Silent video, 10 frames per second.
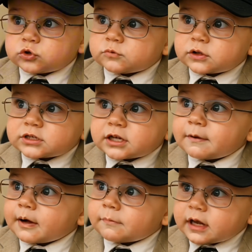should
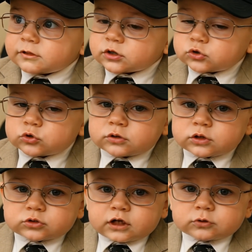receive a beneficial
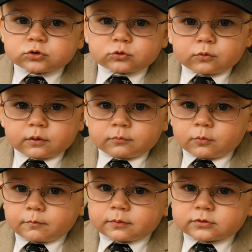construction for the
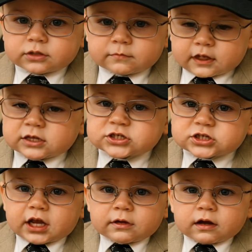purpose of
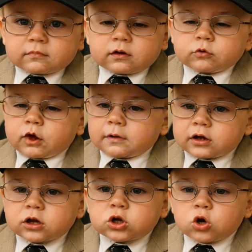extending the
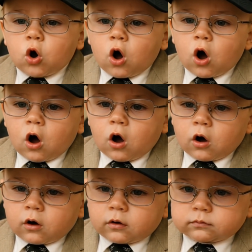remedy to
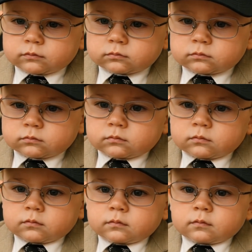all
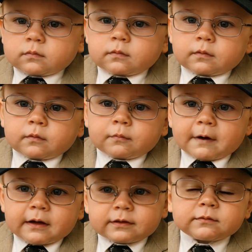who
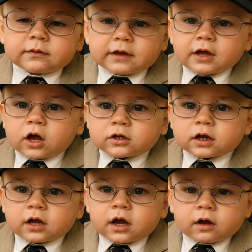might
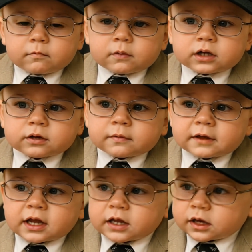fairly come within the
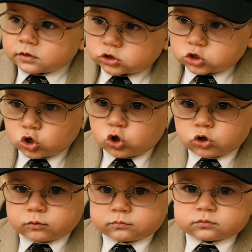meaning of the
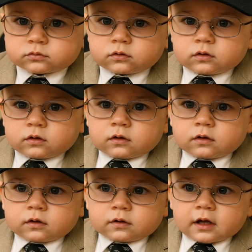terms.
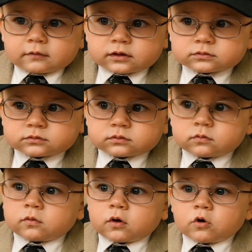And that's
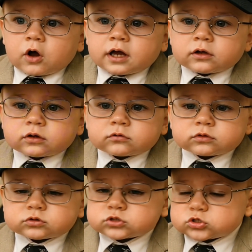Ryder
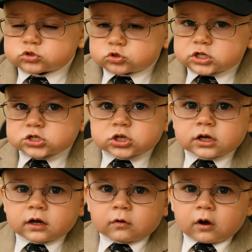versus
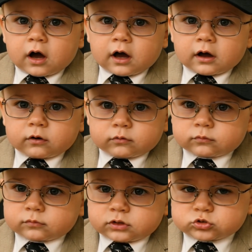Fitchie of
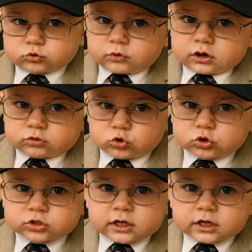Ohio, a Supreme Court